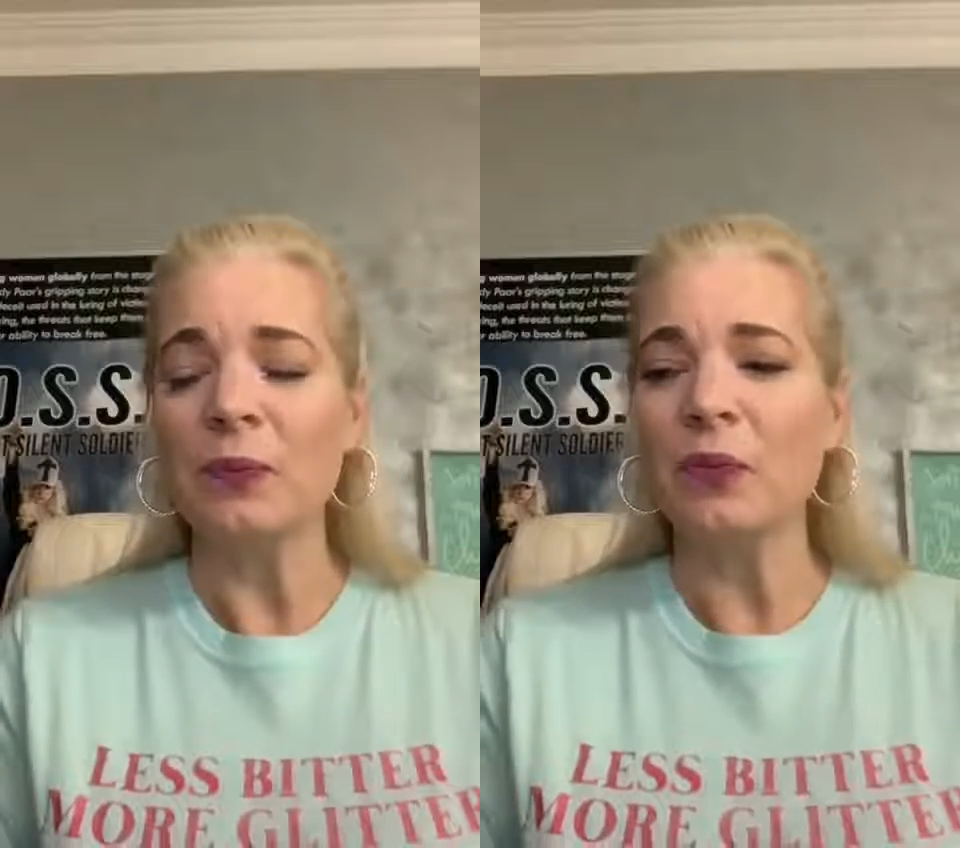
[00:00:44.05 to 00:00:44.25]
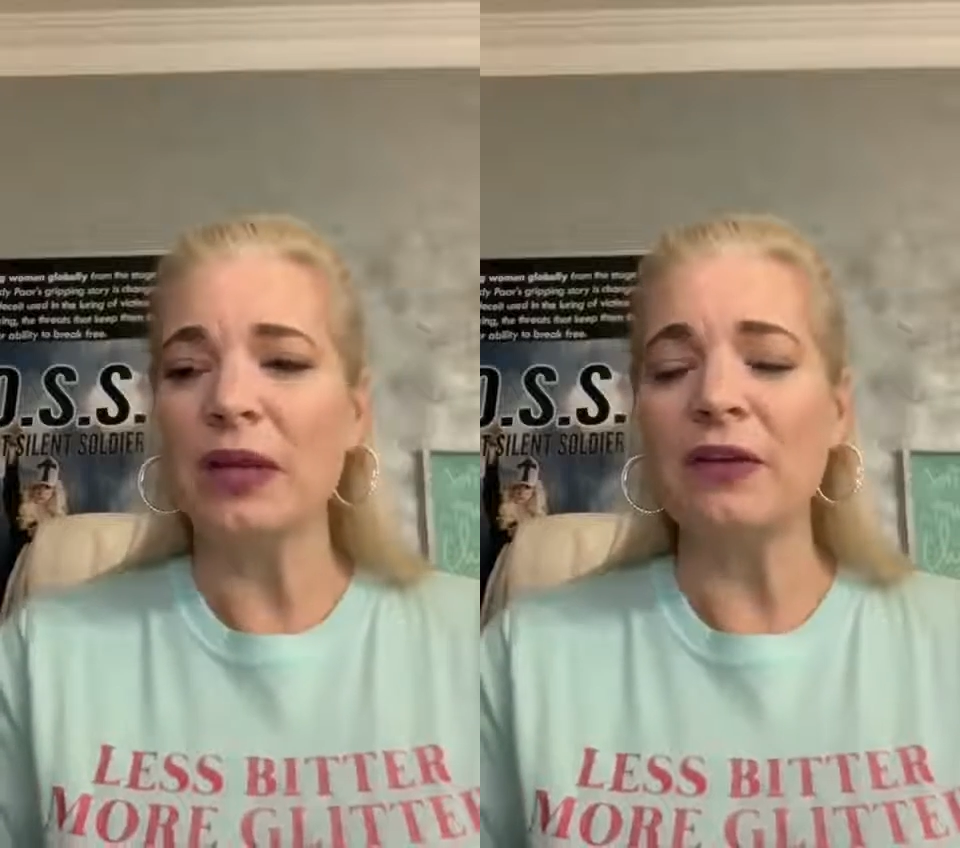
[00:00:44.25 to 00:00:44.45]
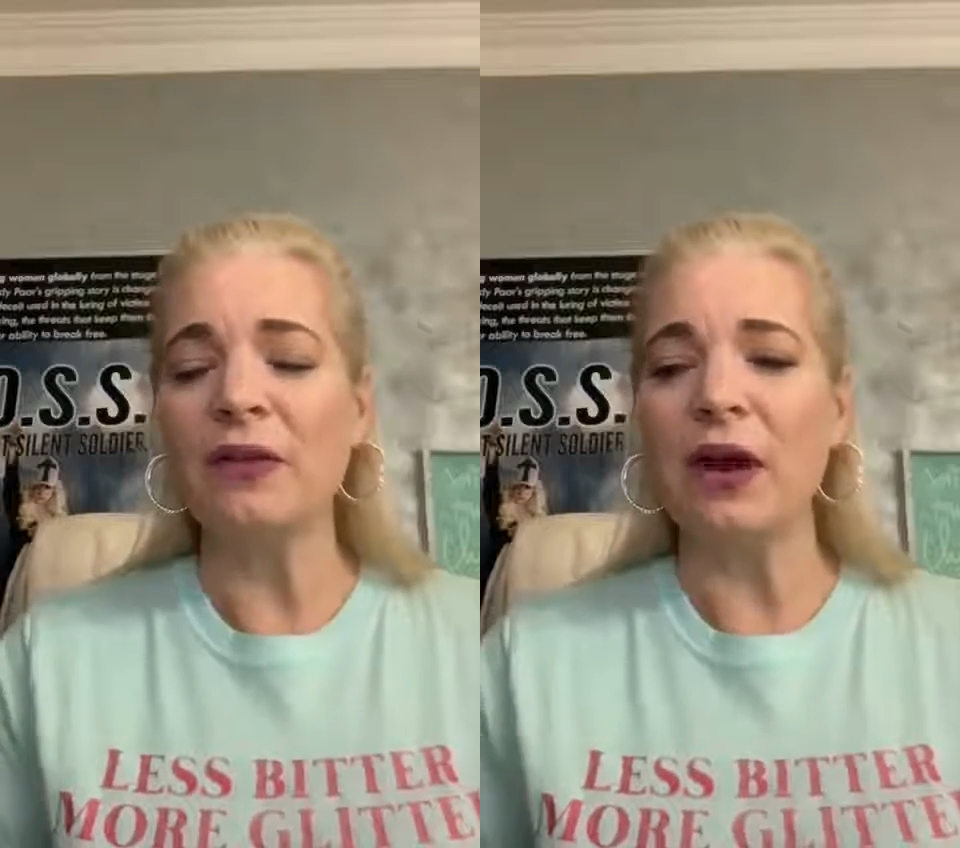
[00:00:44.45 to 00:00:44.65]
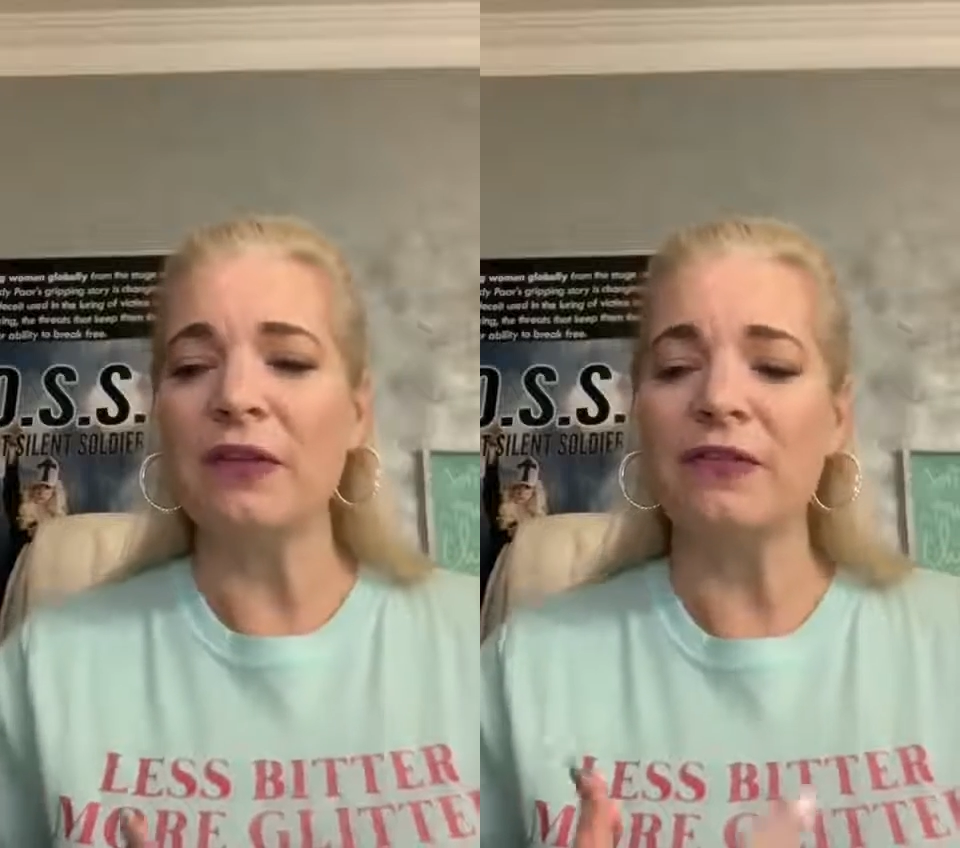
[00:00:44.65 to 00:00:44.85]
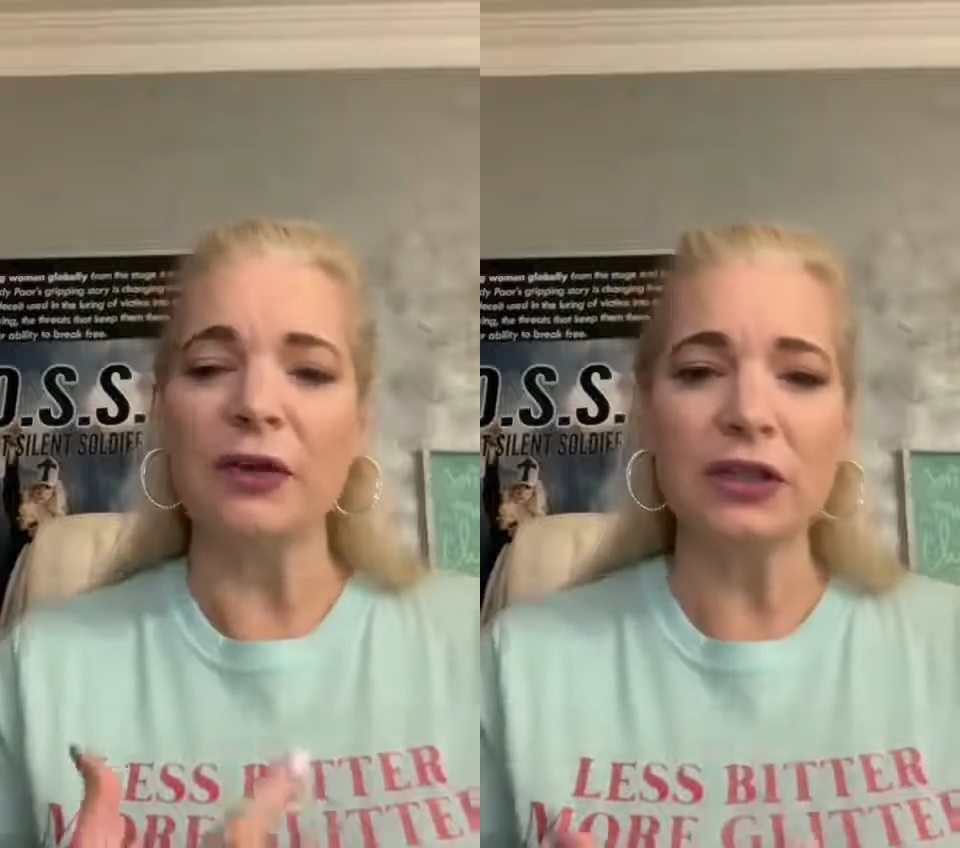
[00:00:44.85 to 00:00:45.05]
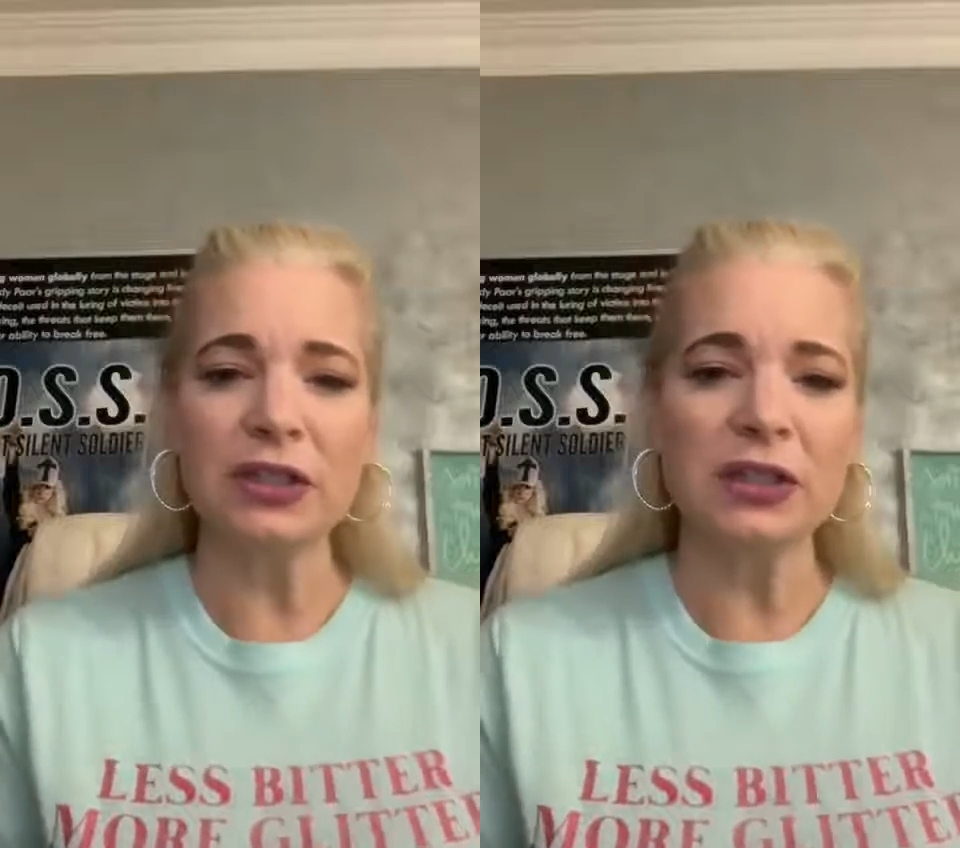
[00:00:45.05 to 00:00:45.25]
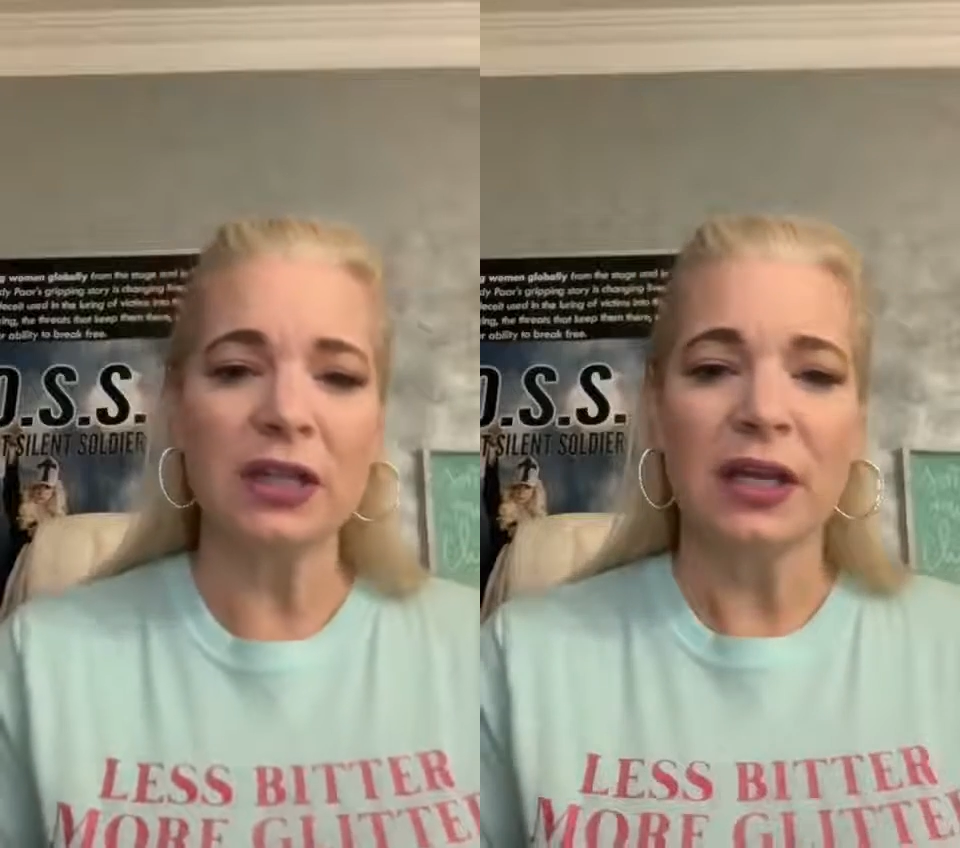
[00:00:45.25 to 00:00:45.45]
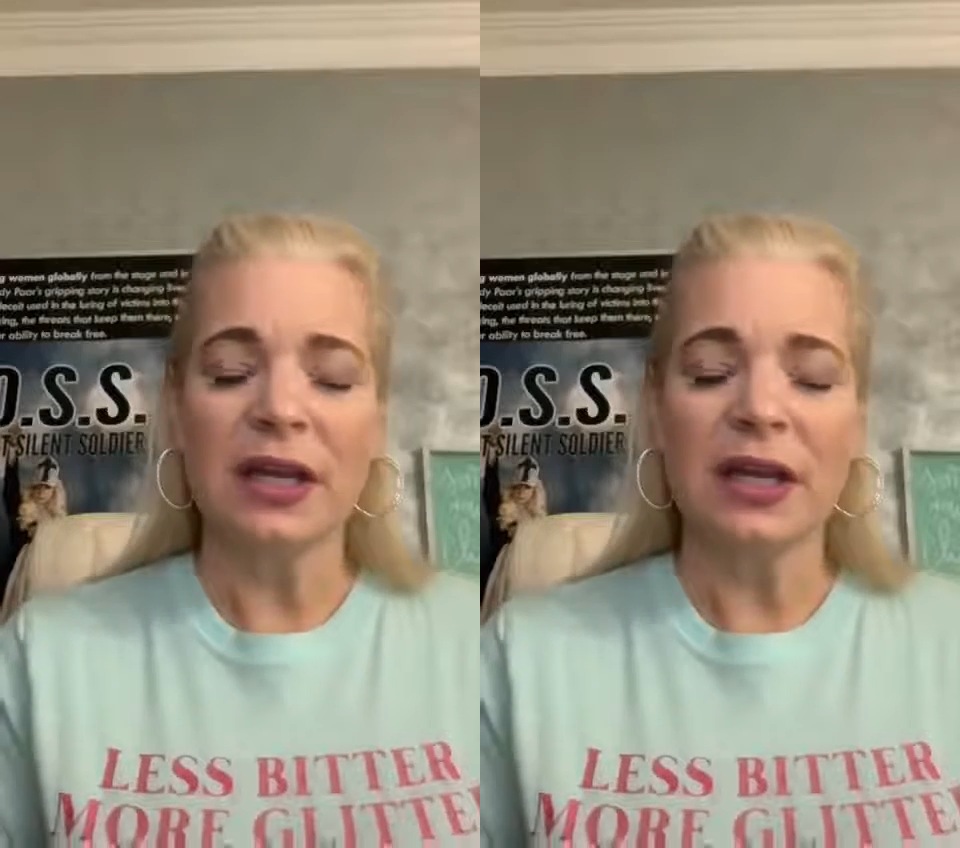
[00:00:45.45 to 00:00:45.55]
whenever I first